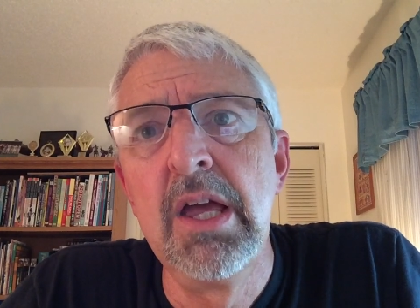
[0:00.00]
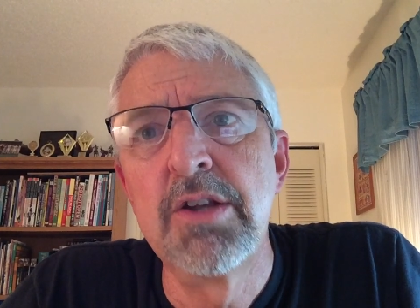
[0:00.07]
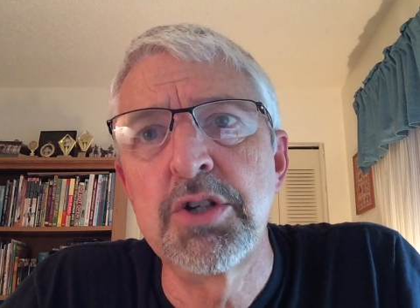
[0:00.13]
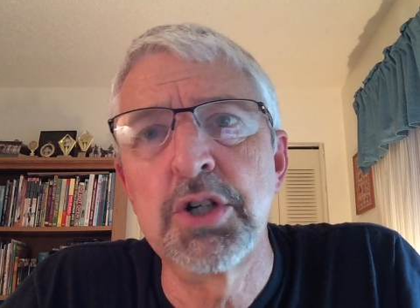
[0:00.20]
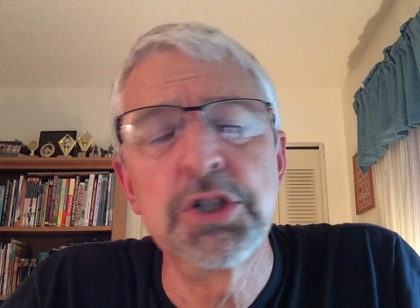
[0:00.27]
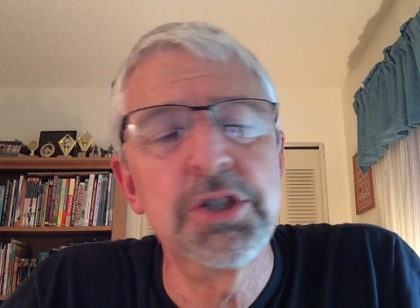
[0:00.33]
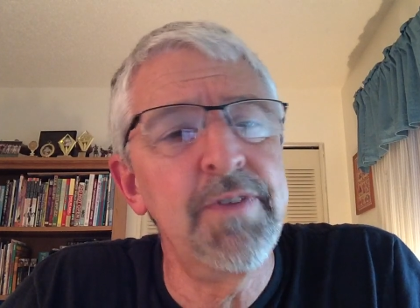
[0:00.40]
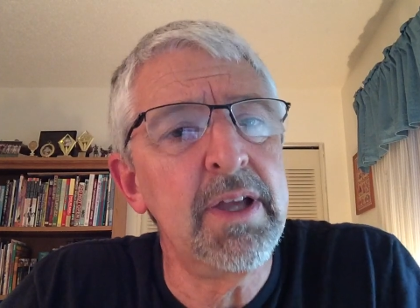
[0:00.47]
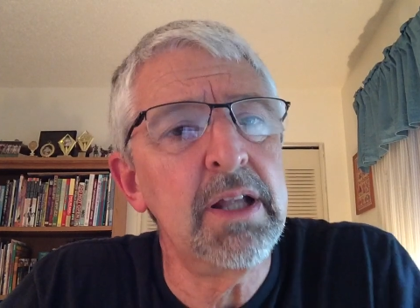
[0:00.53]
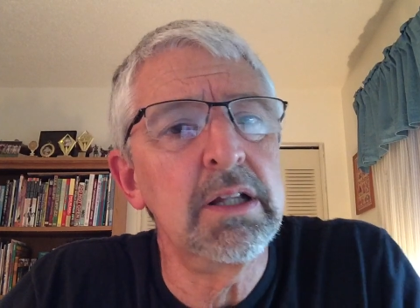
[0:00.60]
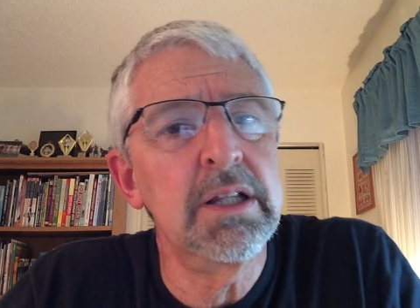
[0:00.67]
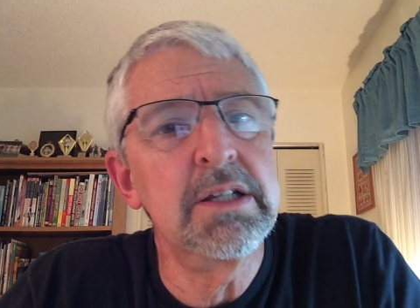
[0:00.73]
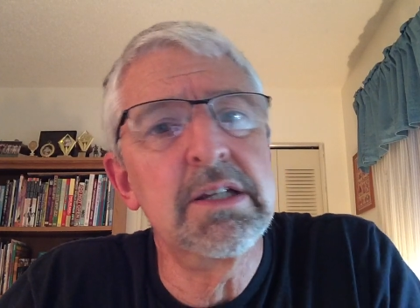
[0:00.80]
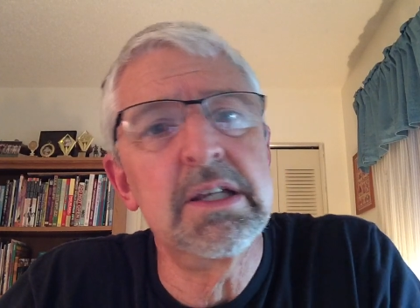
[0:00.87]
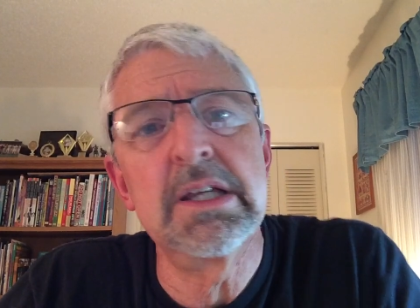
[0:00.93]
Church of
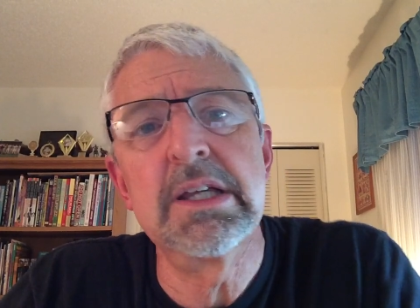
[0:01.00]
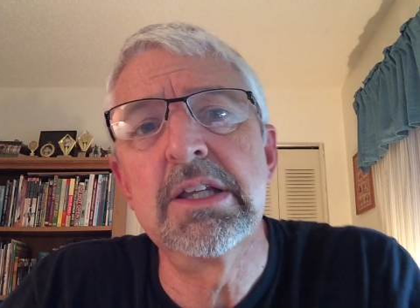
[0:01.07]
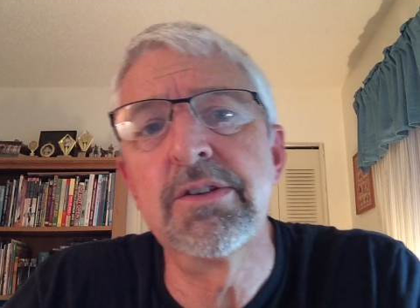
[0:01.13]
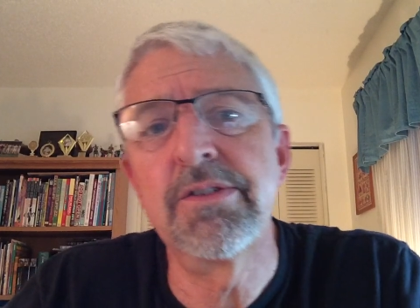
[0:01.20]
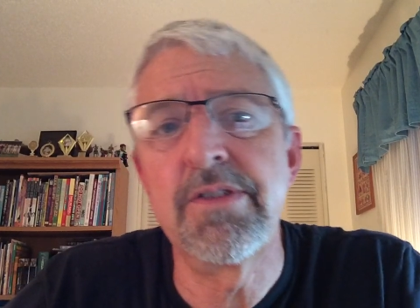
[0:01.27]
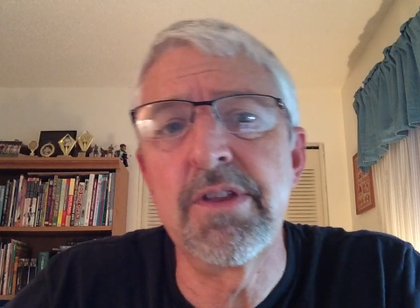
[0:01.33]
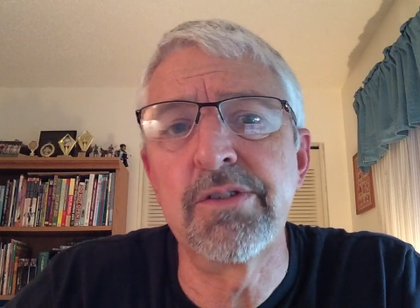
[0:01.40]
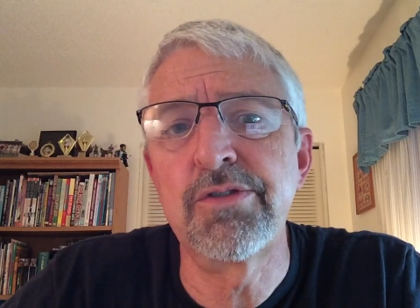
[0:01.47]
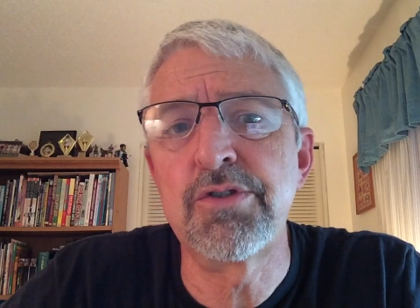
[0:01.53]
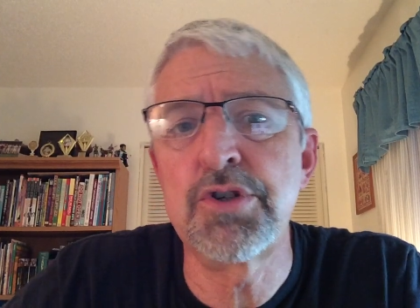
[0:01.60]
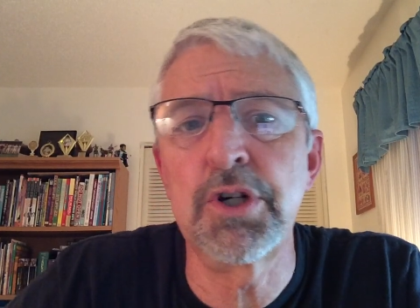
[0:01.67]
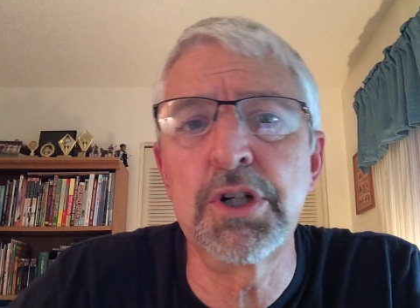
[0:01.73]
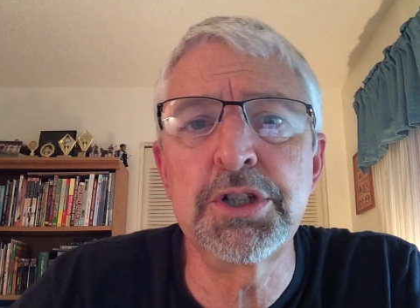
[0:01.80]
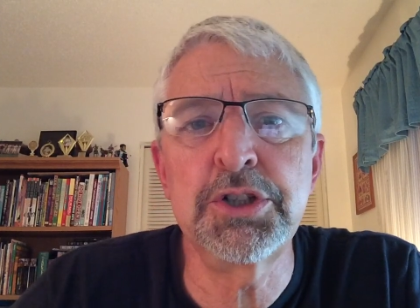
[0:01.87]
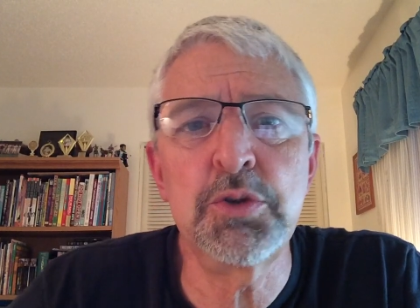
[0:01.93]
England is this
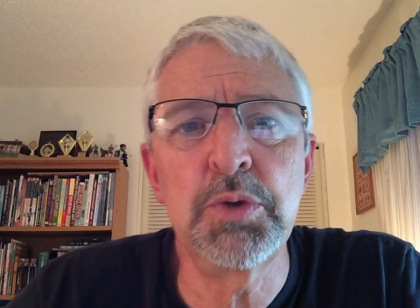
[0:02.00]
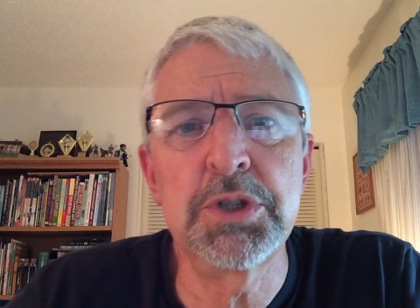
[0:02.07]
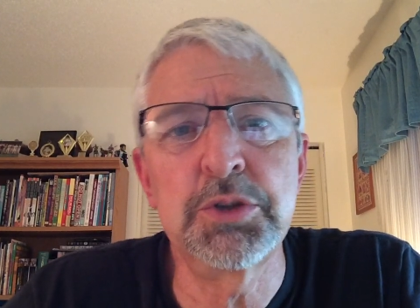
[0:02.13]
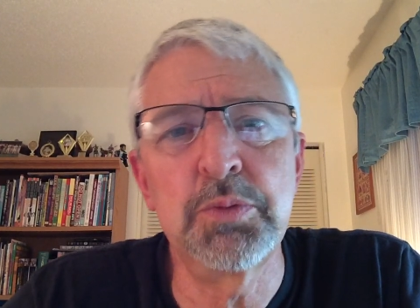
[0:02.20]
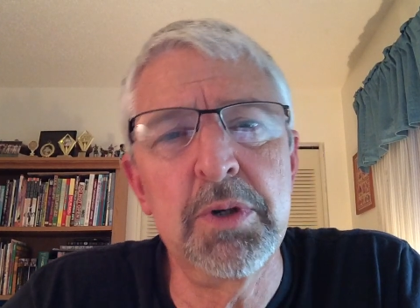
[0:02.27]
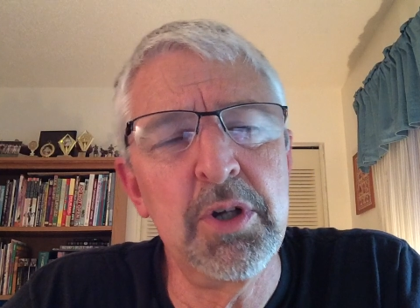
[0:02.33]
church which,